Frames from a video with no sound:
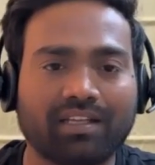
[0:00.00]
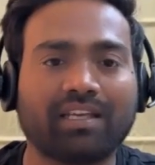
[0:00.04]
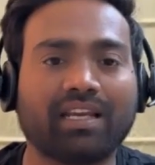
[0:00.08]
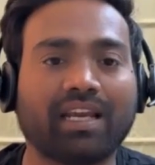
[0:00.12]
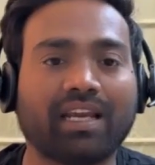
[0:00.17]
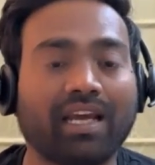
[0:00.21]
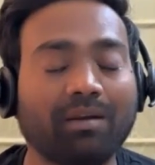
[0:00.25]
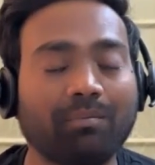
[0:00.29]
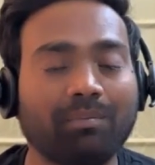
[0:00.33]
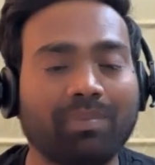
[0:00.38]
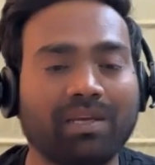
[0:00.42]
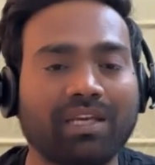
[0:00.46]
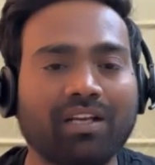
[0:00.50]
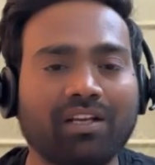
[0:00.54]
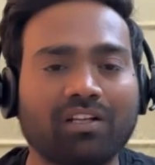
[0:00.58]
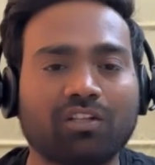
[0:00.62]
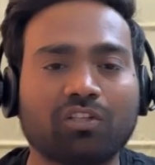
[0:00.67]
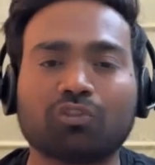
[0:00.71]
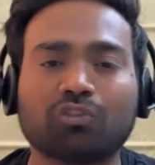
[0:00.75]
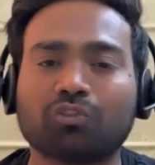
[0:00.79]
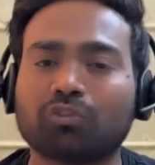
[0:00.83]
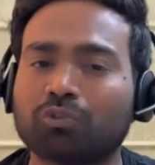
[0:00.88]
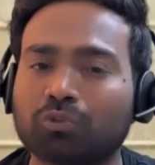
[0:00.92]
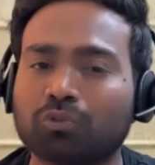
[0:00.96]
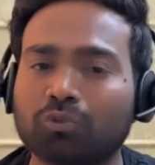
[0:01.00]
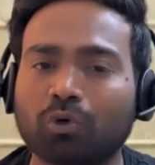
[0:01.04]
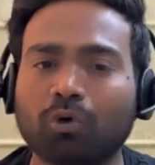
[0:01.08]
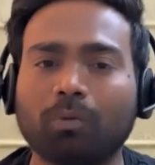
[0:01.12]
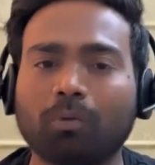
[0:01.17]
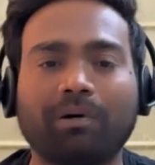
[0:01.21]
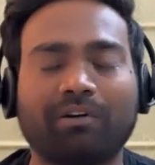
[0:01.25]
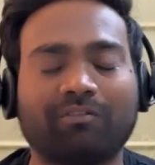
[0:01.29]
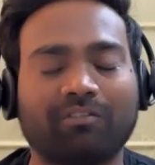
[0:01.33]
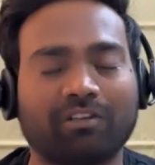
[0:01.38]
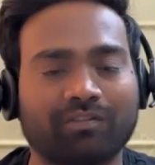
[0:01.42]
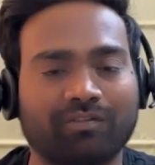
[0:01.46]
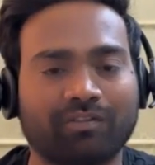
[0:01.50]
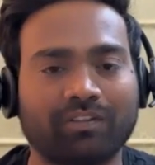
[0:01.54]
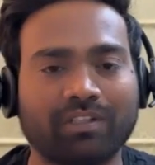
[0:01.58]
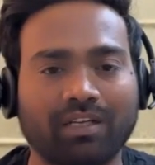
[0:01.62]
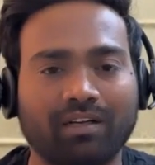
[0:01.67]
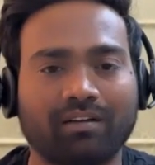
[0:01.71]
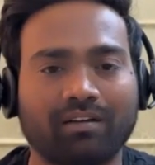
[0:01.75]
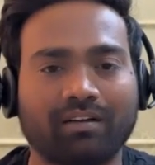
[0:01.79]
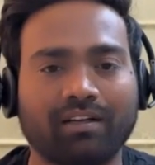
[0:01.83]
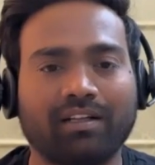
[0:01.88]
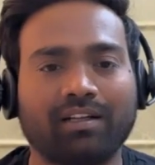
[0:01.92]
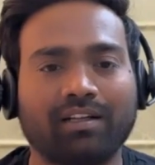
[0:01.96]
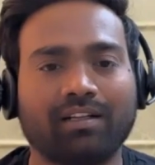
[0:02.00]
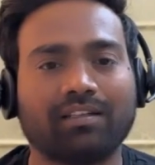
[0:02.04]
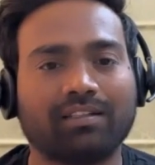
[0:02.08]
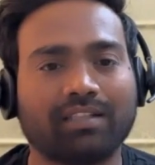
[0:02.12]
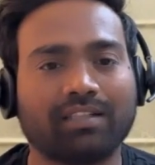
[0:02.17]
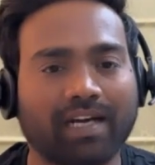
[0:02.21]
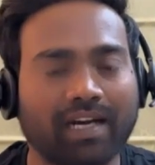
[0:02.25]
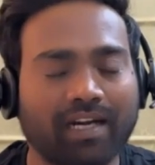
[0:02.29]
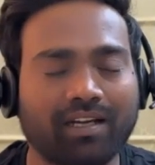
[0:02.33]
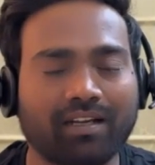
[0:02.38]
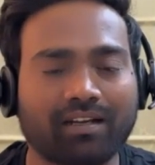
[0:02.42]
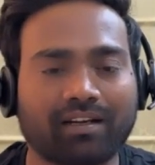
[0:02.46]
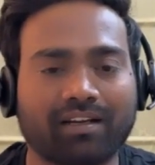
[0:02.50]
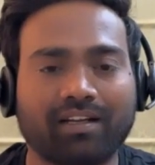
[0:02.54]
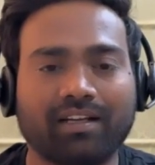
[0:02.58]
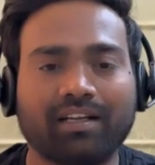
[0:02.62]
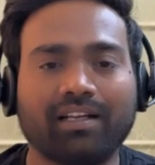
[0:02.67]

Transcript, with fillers: can be so powerful that